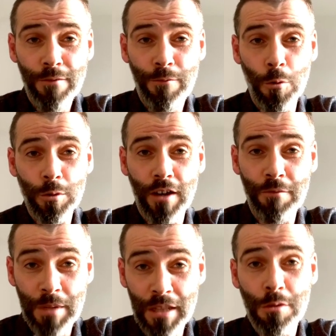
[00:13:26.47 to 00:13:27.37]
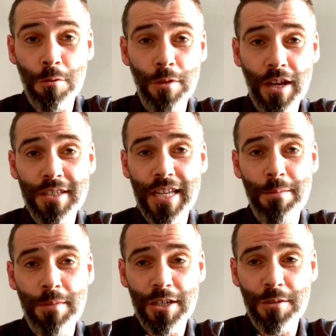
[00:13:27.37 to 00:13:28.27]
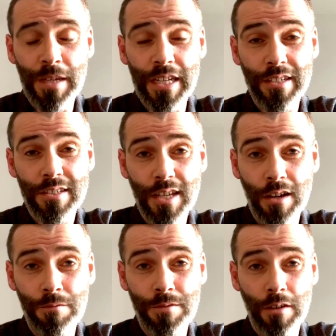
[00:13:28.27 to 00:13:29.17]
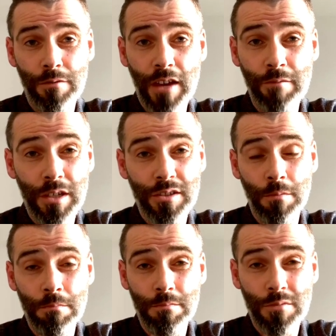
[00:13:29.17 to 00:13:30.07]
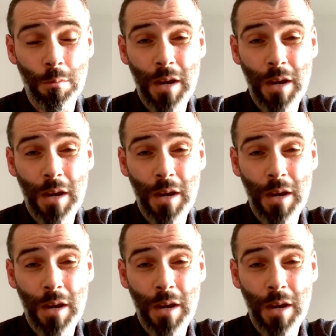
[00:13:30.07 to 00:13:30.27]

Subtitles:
folk that have been through this type of experience that have given me some